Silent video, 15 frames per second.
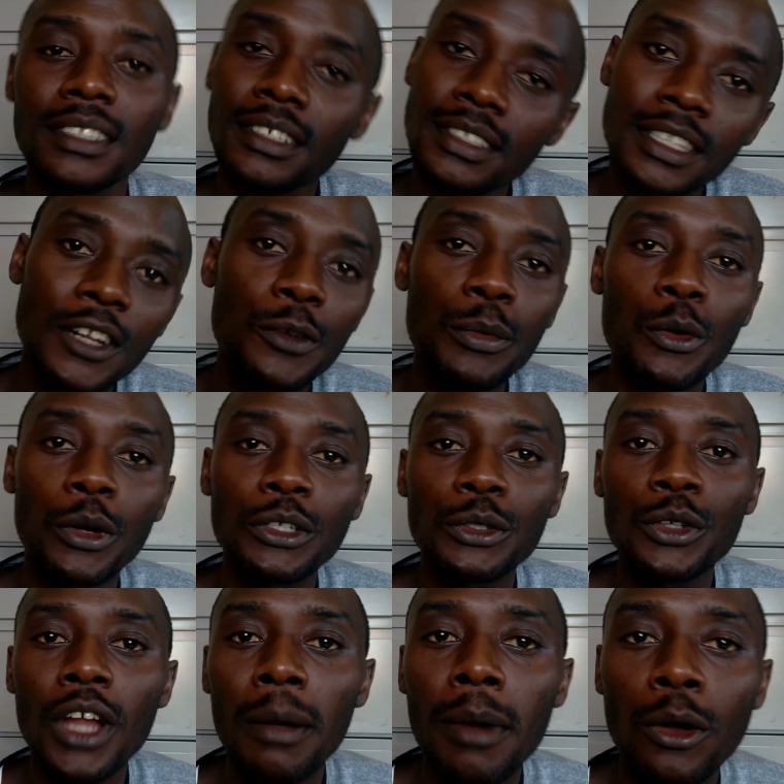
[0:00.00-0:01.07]
Tell me what you
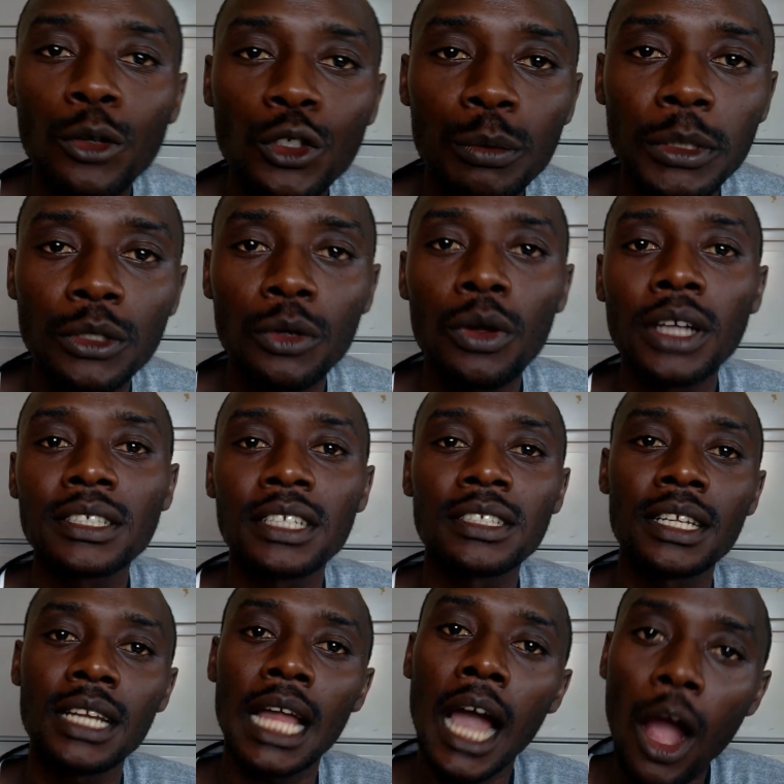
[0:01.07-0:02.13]
know about occupational hazards
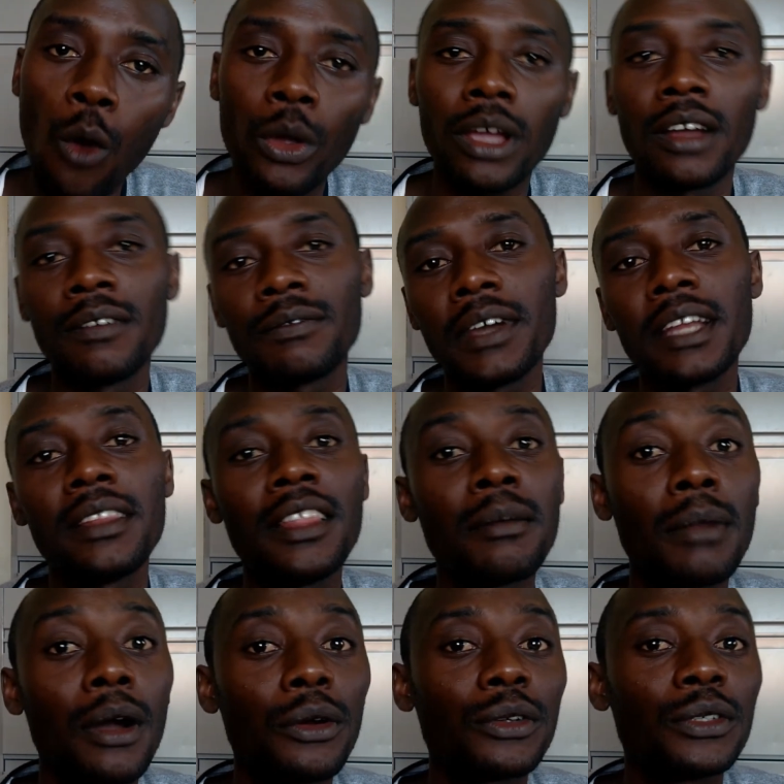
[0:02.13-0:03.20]
and how we can fight them
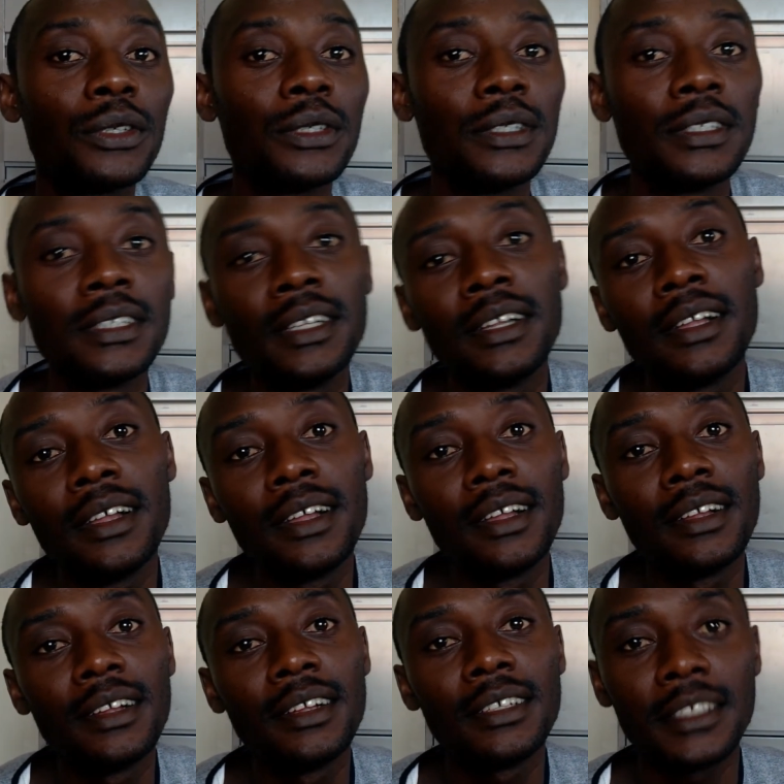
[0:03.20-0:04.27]
out.
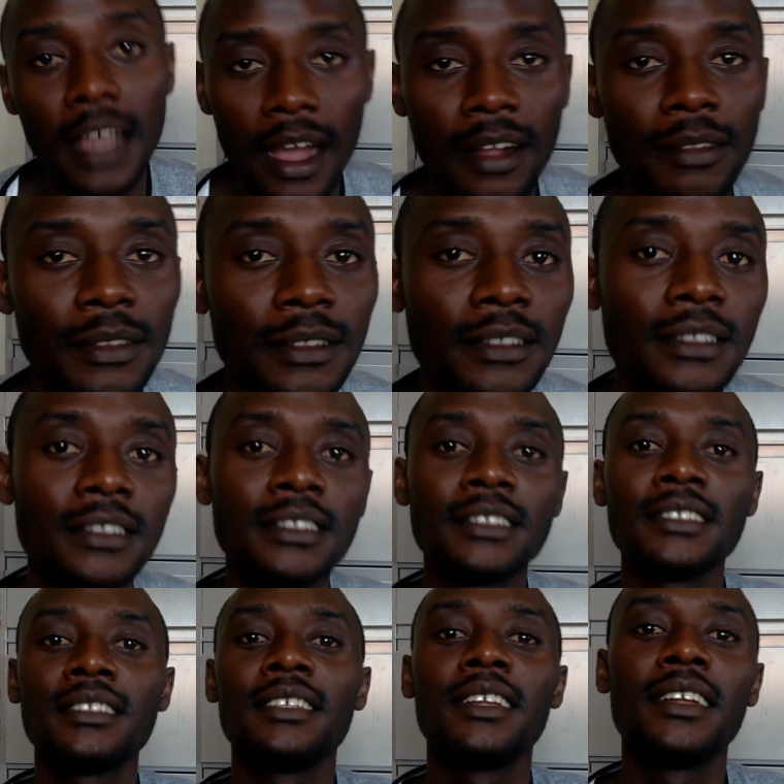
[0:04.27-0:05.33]
Yeah.
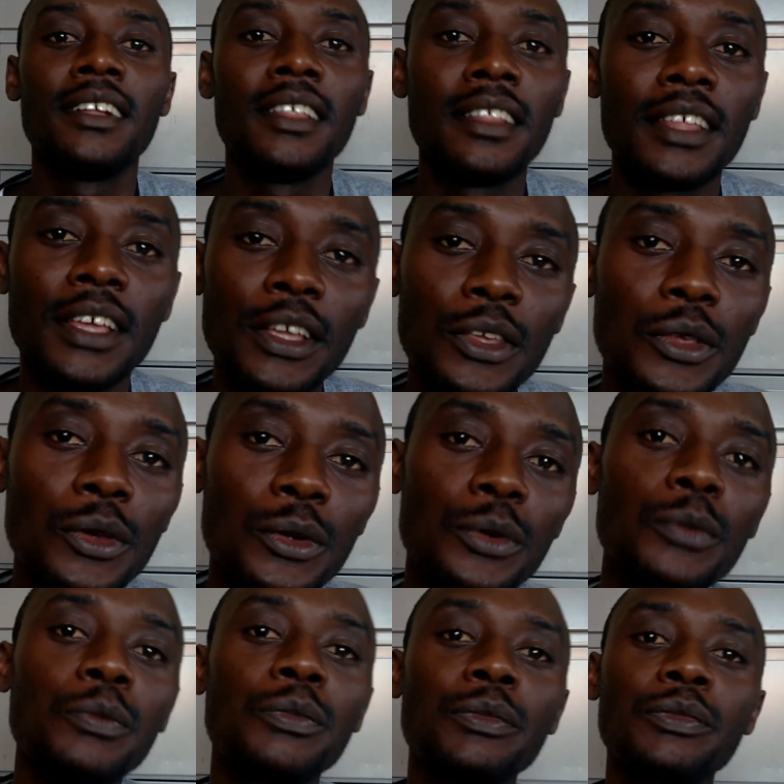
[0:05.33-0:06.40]
Thank
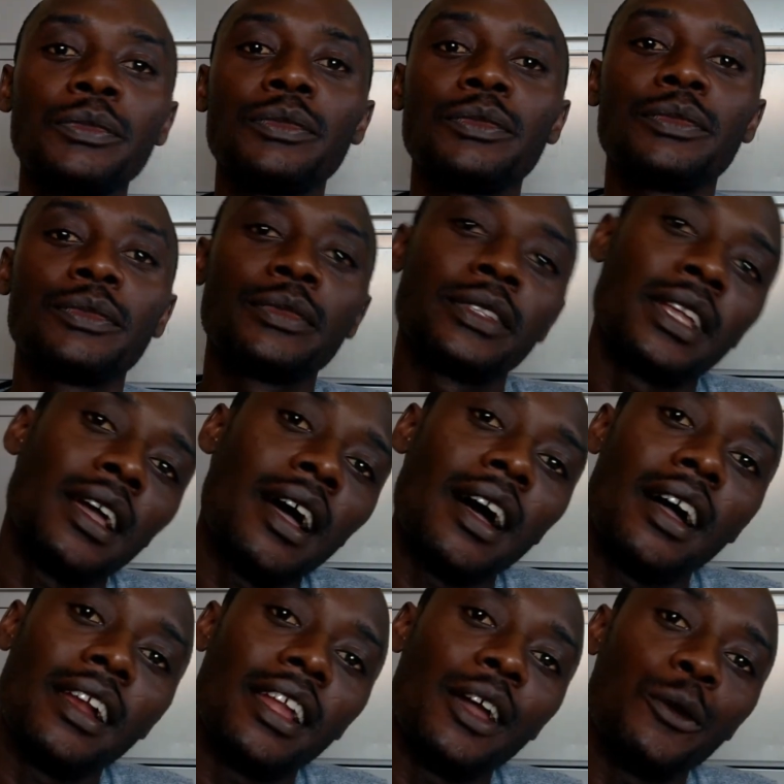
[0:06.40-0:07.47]
you,
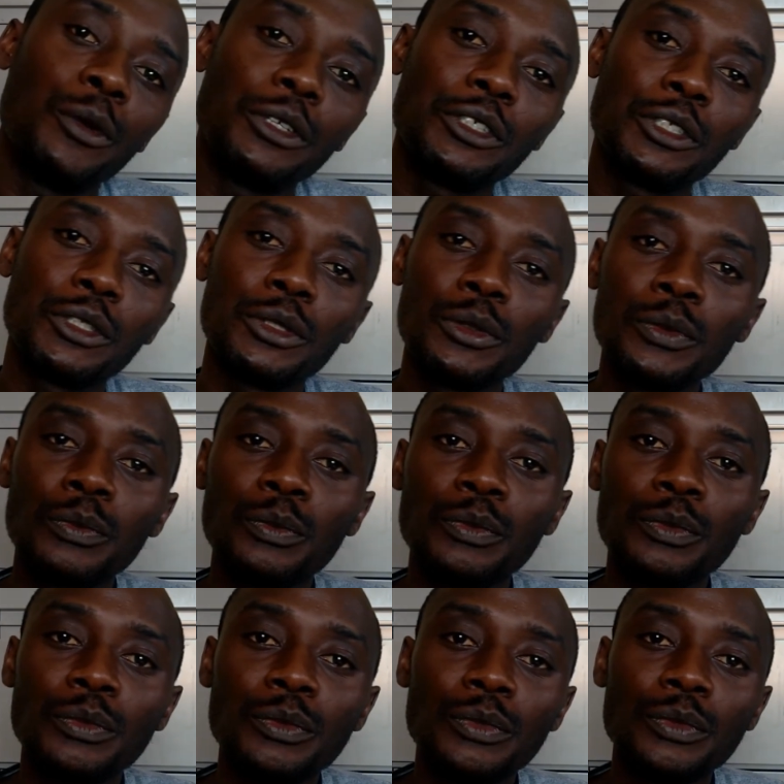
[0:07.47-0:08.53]
and I wish you
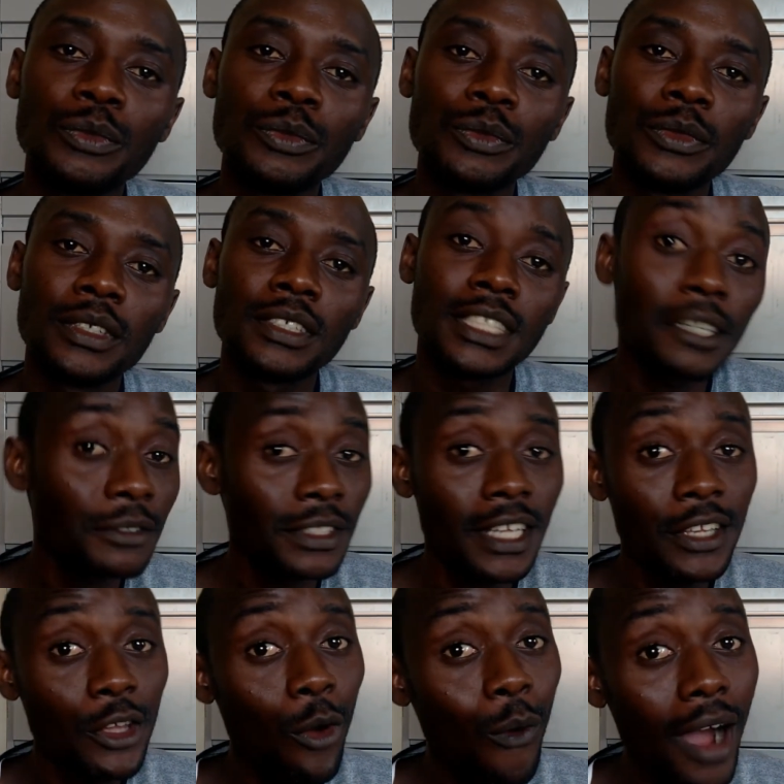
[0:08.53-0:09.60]
safe stay in
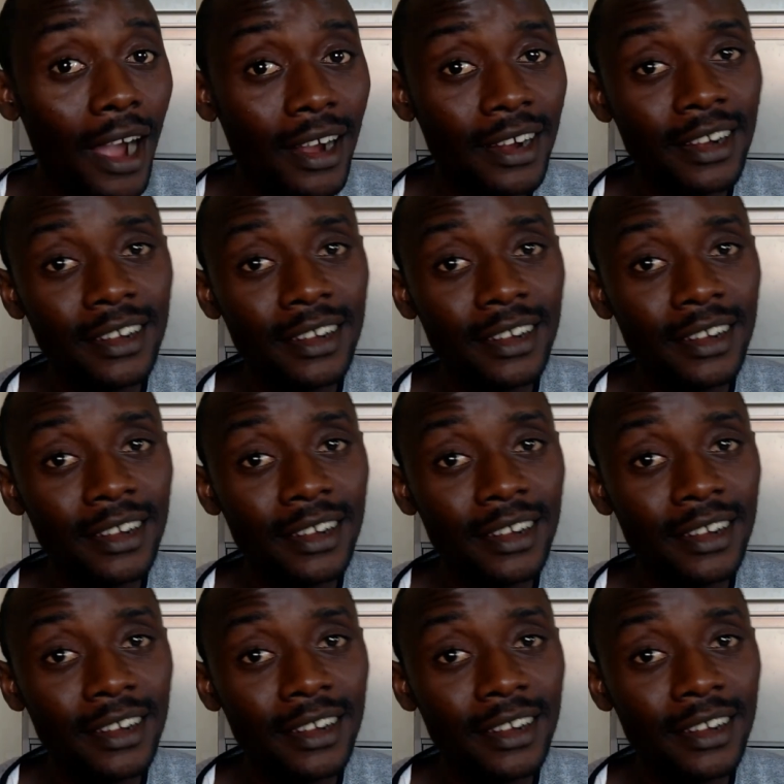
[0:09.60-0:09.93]
your work.